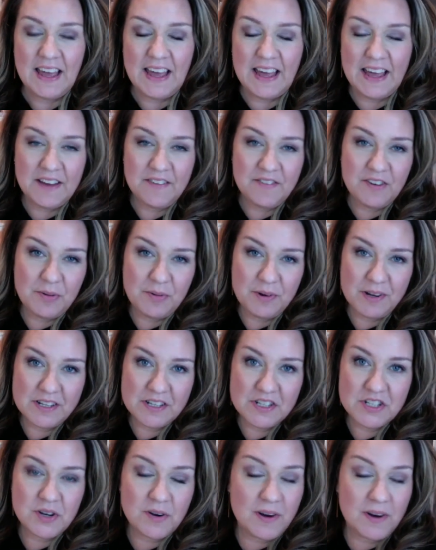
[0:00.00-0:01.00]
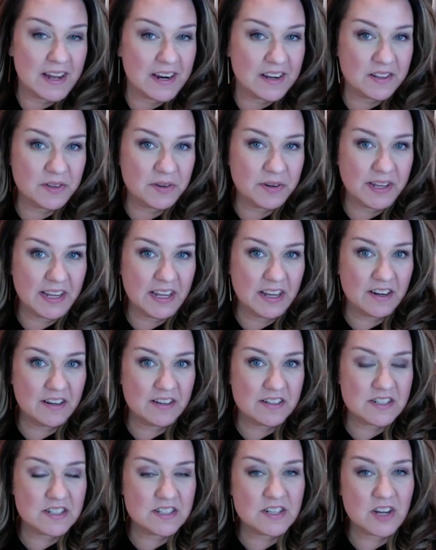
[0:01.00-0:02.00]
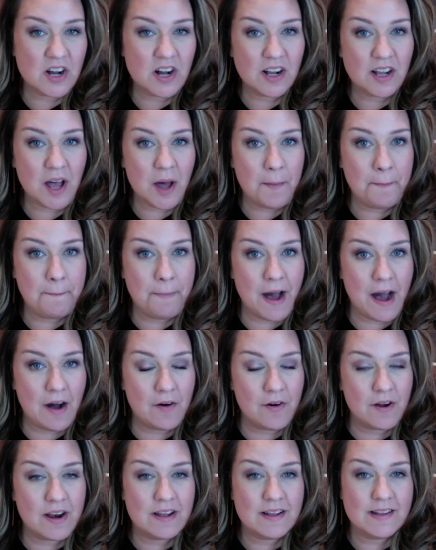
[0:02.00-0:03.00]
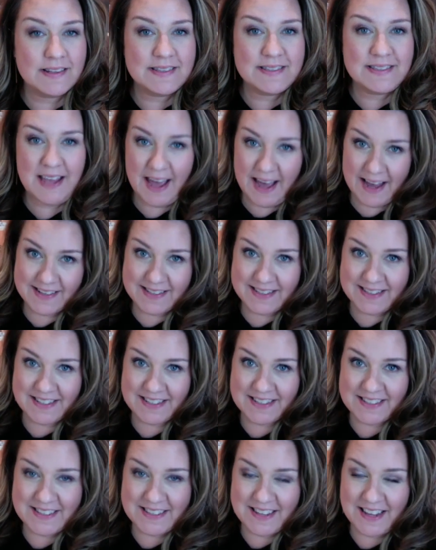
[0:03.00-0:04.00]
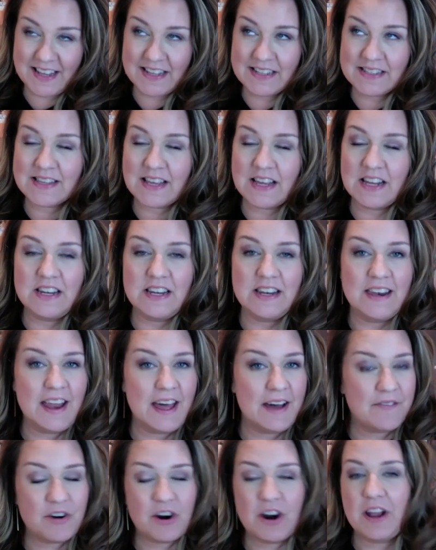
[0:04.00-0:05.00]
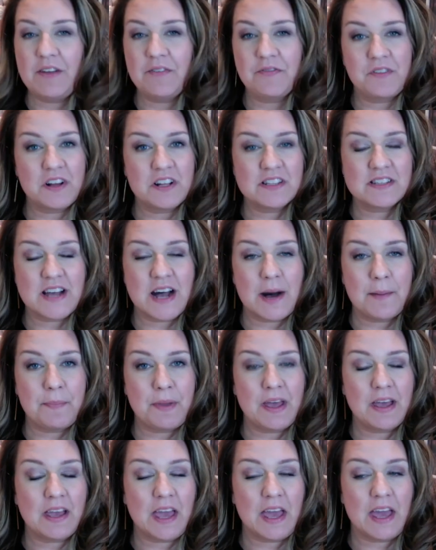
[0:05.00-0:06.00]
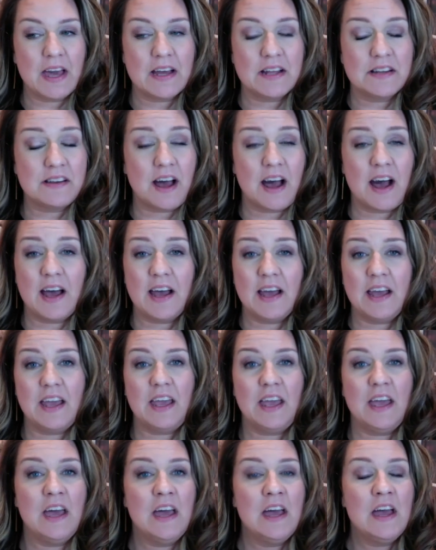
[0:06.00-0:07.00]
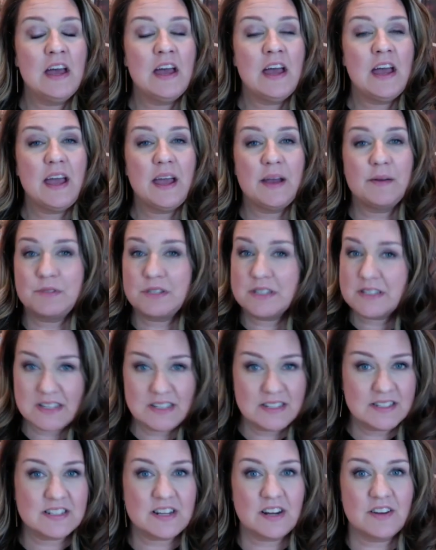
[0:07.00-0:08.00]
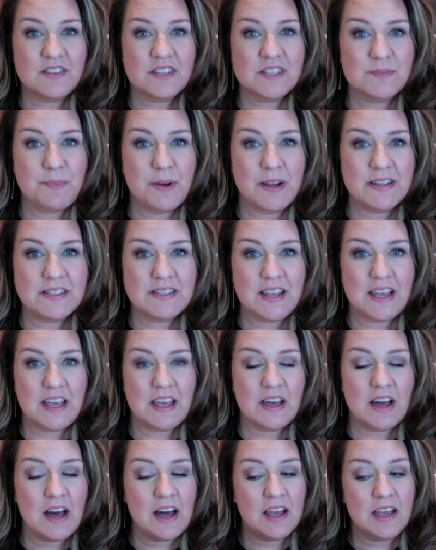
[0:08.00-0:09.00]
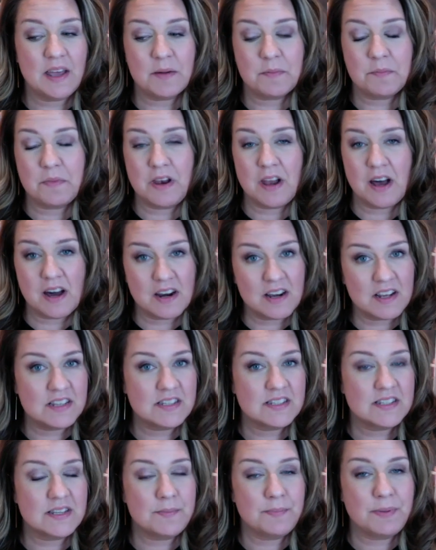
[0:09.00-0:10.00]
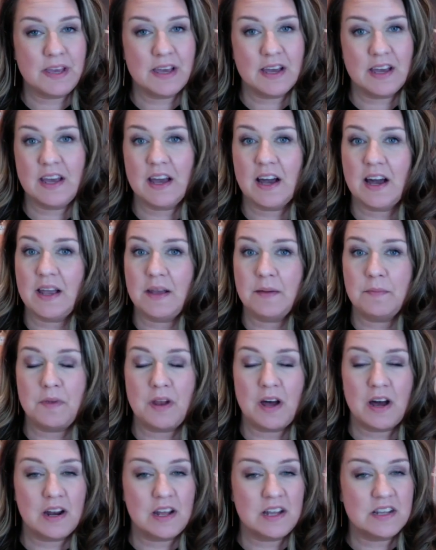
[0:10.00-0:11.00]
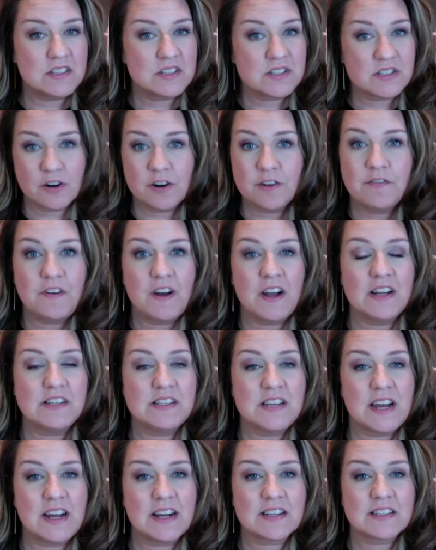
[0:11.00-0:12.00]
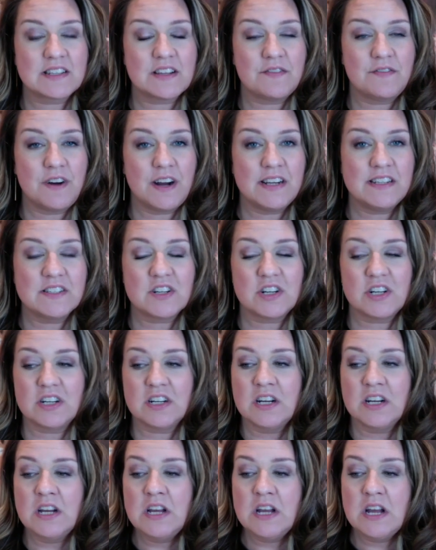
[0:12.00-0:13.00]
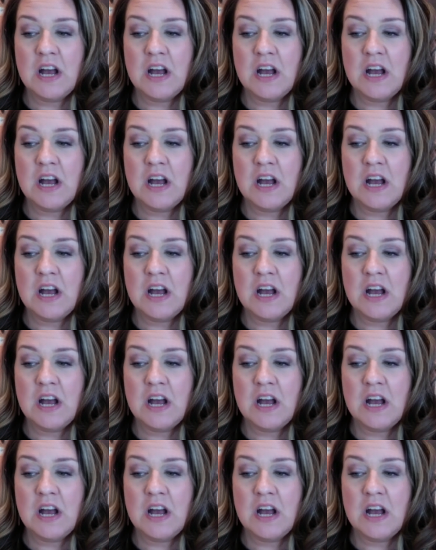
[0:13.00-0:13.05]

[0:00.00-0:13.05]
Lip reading: Hey everyone, Johanna Luna here to talk about taxes. It's never a fun topic, and I am just going to start this by saying I am not a CPA. I am not a certified tax advisor.